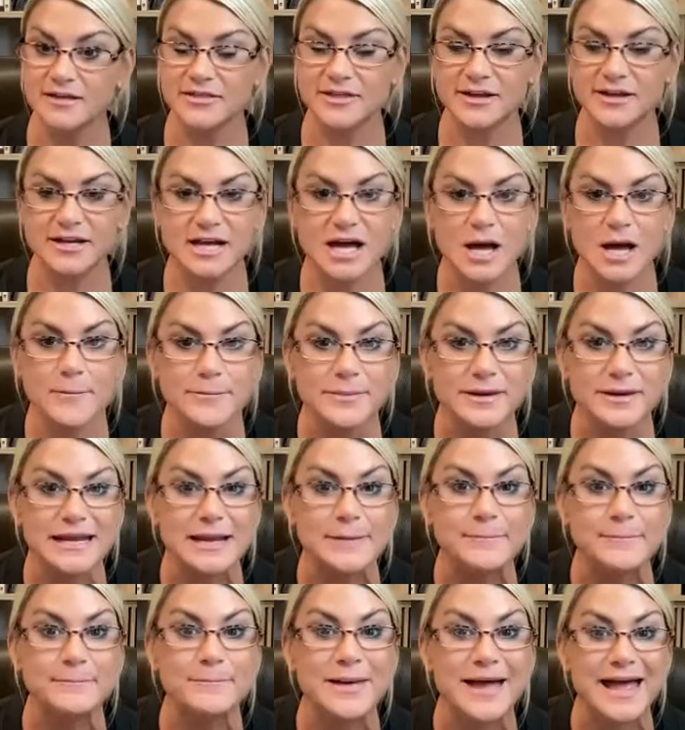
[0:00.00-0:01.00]
The
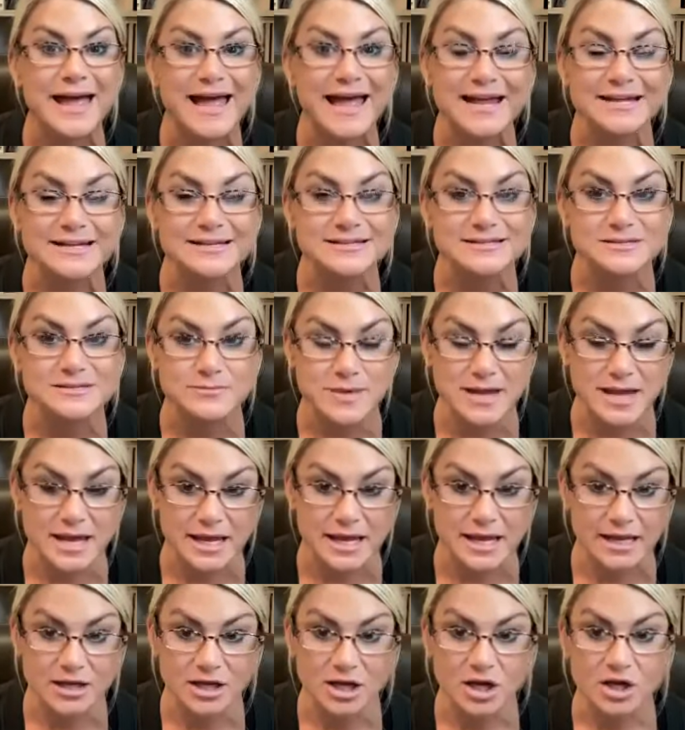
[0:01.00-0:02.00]
company pays
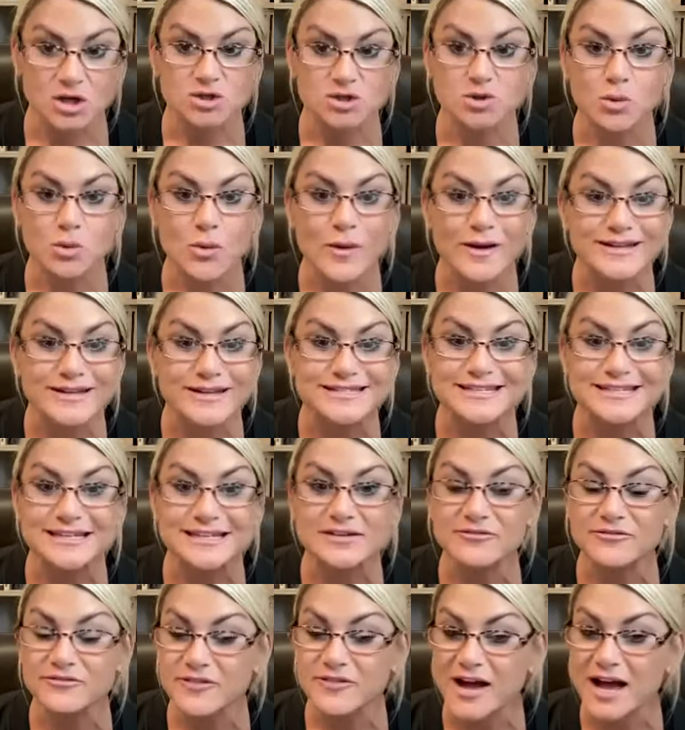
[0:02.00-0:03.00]
me
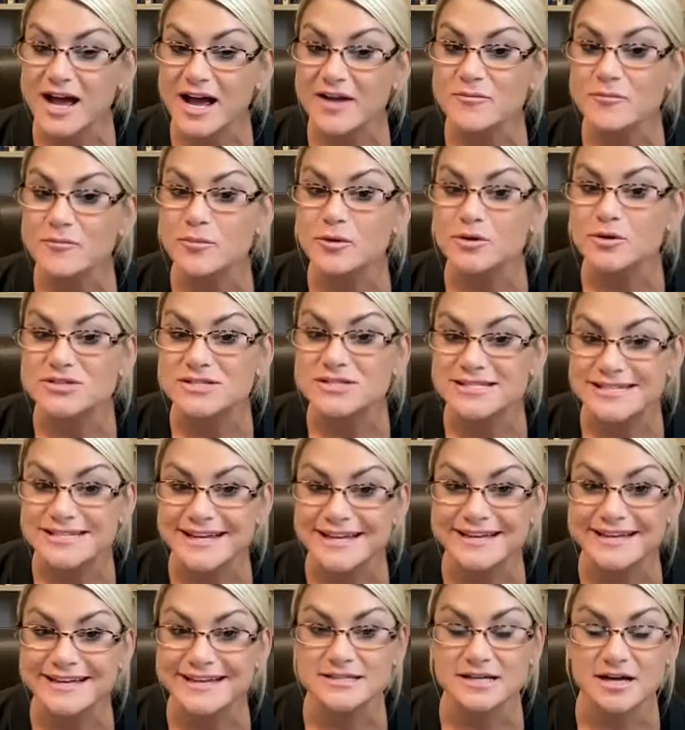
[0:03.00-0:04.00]

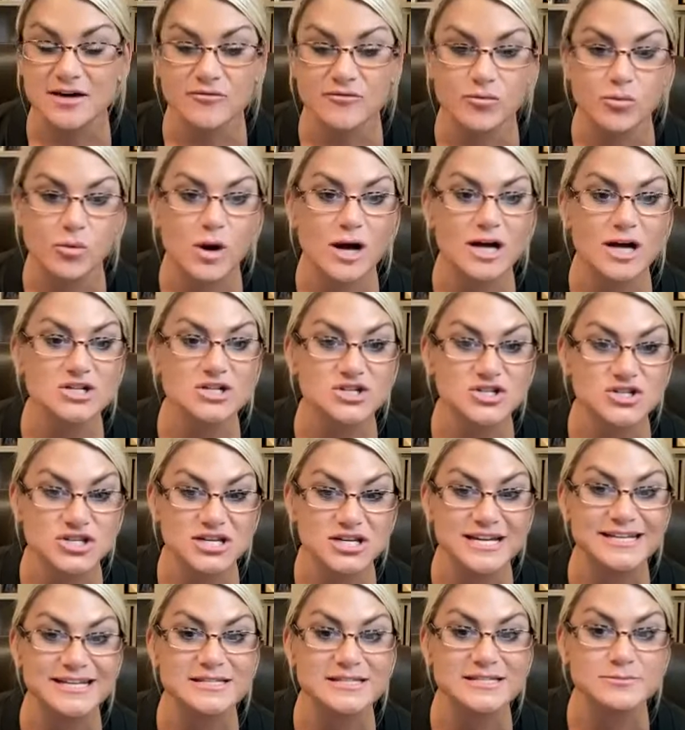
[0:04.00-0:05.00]
25% of what
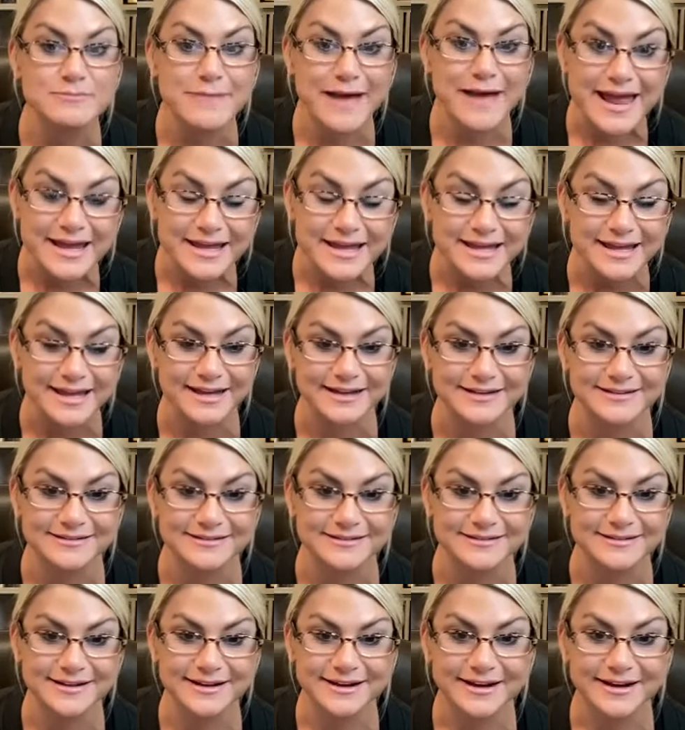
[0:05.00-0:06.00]
she's making.
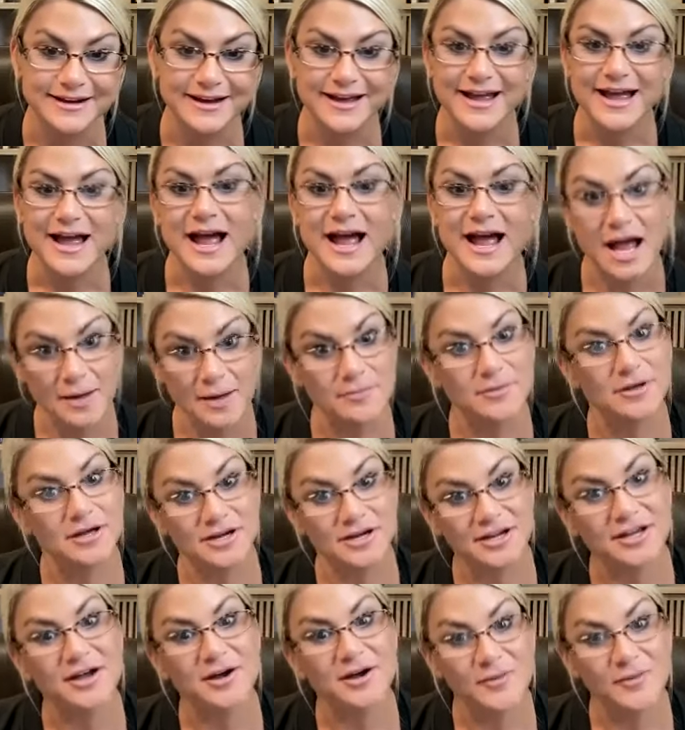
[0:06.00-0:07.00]
I'm
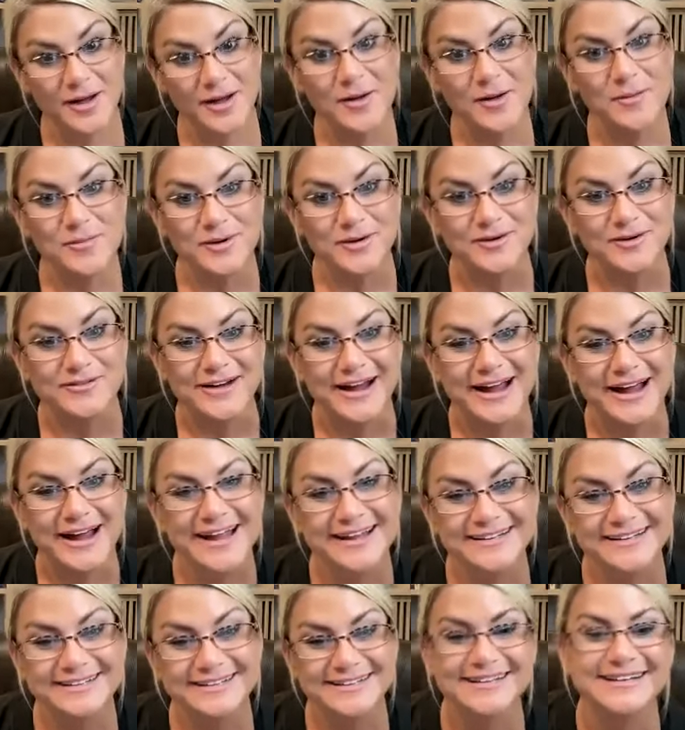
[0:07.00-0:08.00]
going to go help her,
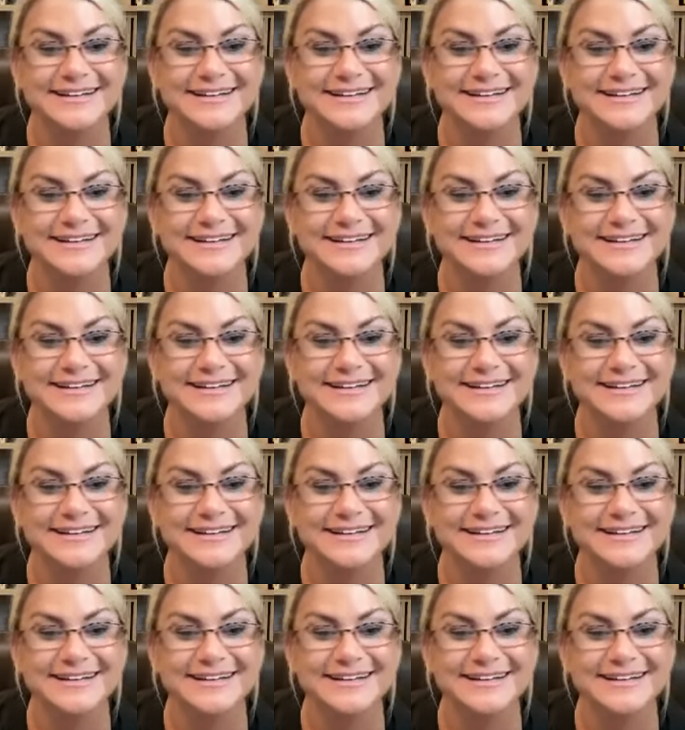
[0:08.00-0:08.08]
right?